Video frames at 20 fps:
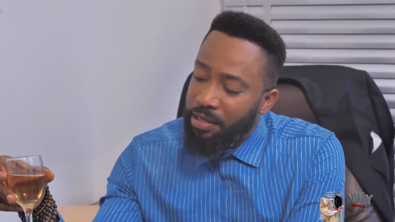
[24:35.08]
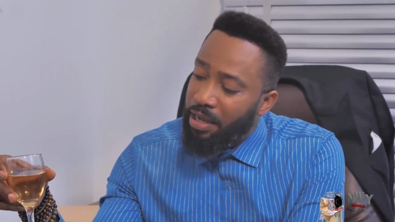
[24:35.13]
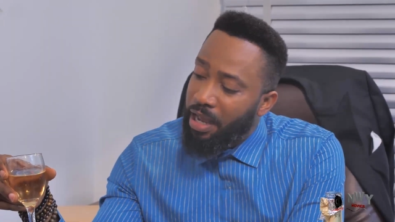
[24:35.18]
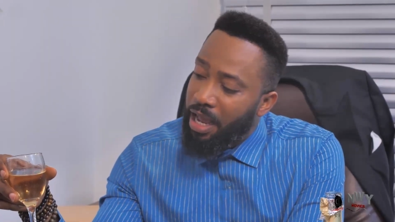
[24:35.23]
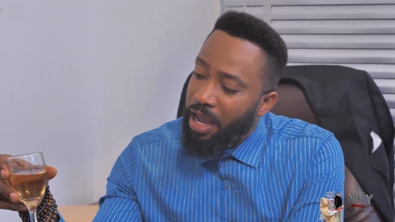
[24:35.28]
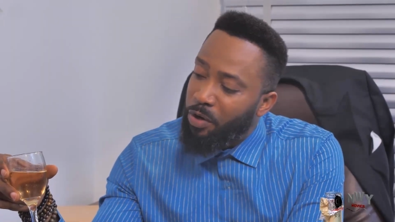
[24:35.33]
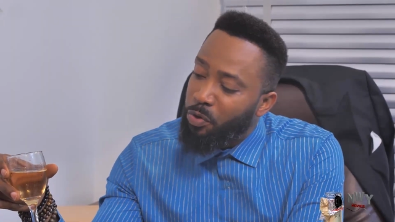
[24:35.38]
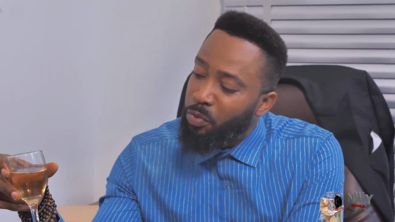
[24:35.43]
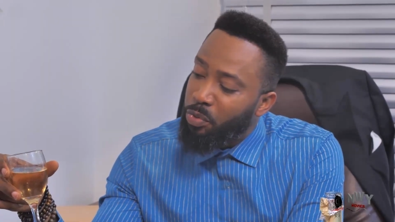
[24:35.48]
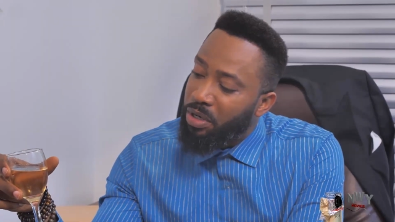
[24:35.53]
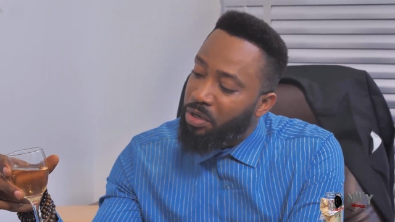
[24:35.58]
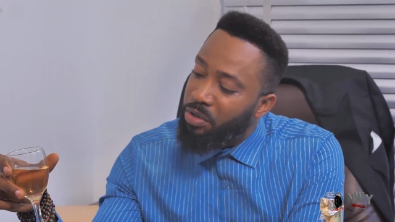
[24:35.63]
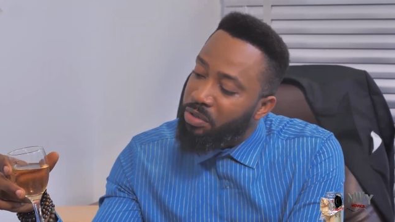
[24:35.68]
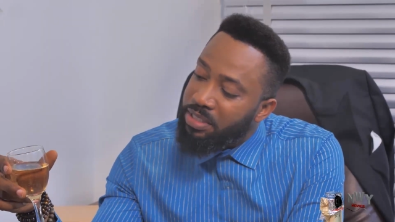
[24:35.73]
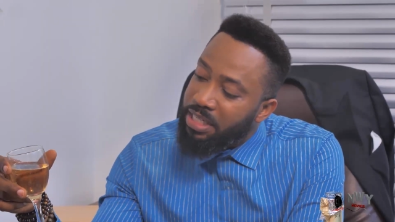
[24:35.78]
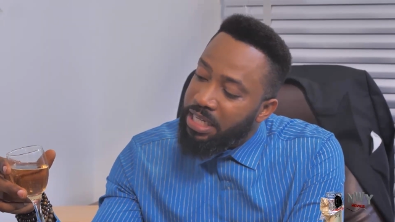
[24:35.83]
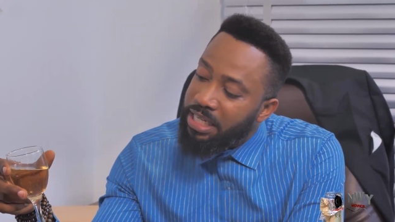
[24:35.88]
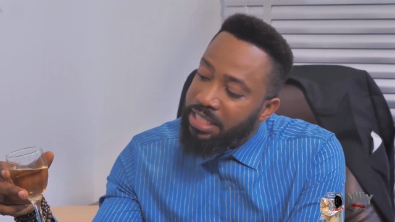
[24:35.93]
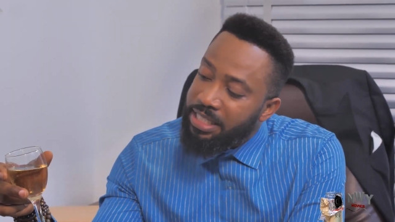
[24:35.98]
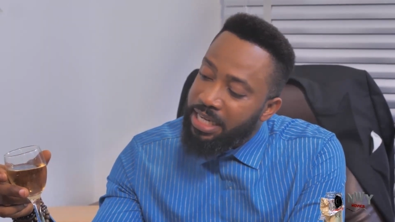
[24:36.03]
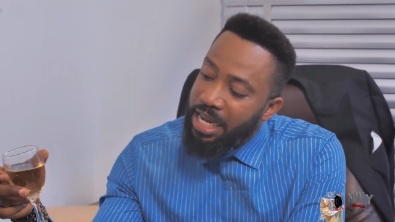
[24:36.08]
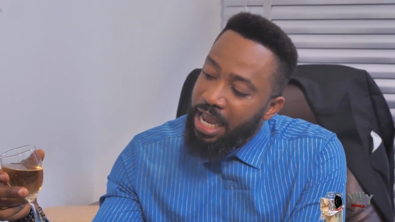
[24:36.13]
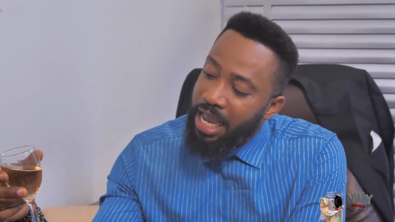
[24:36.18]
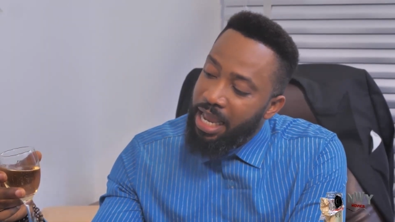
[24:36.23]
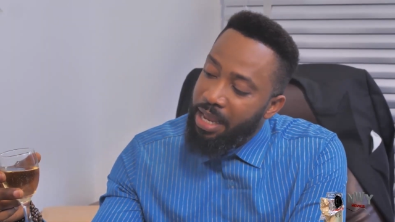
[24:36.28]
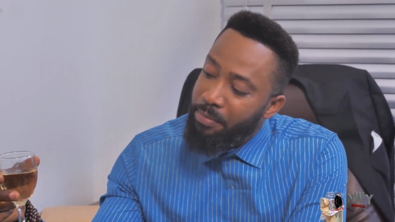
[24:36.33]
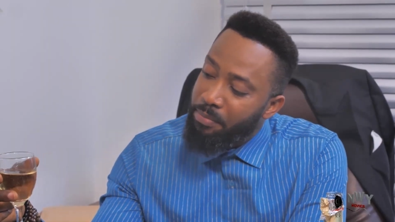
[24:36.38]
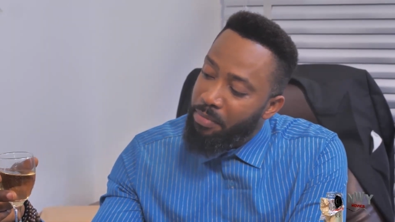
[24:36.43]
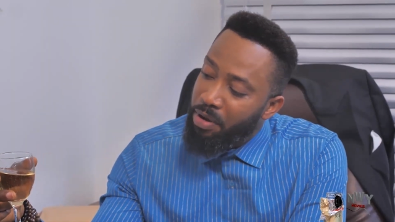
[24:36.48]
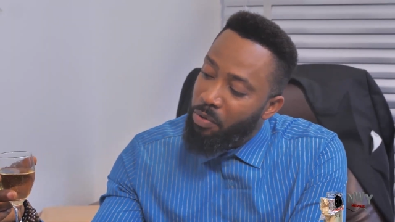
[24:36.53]
and we're losing
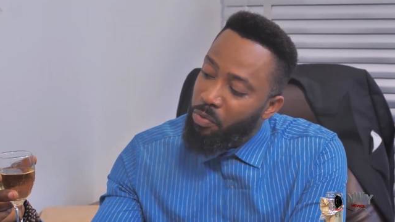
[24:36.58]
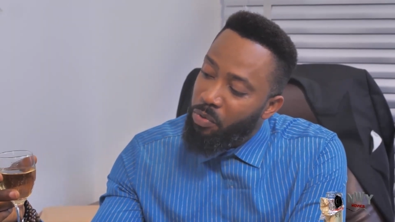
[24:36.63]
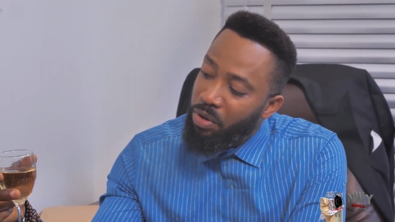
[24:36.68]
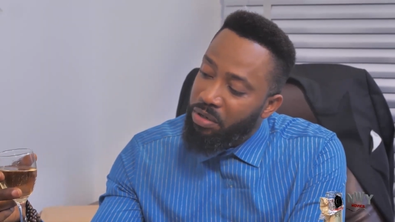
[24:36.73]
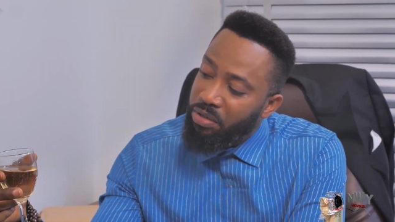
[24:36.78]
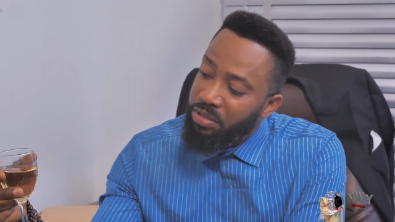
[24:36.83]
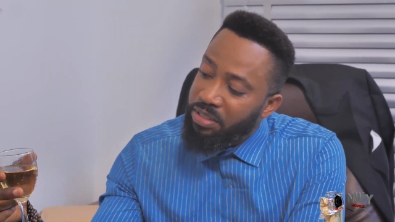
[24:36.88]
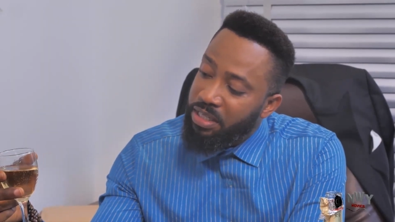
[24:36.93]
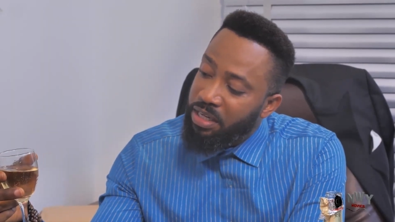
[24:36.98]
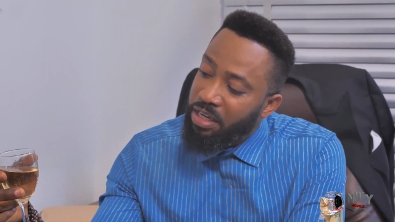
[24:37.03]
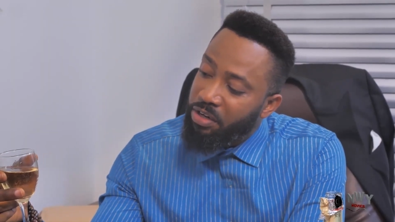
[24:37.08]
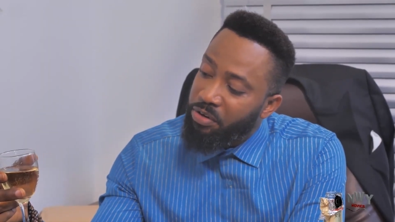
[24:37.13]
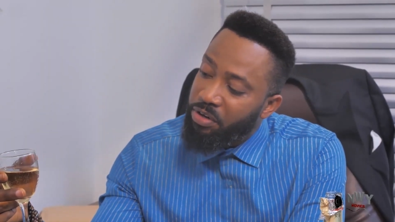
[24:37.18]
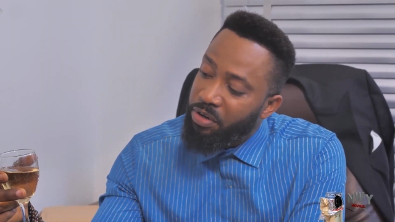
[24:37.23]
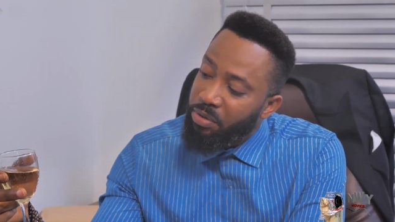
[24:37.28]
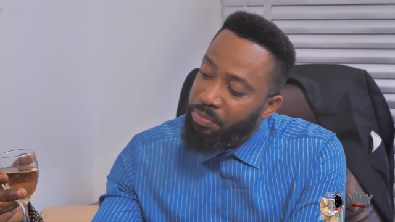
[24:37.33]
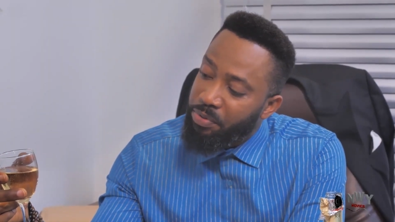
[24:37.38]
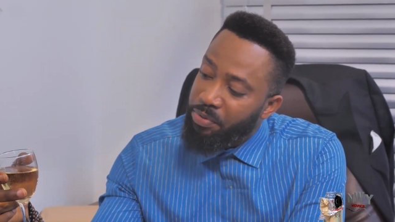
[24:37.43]
time and we're losing a great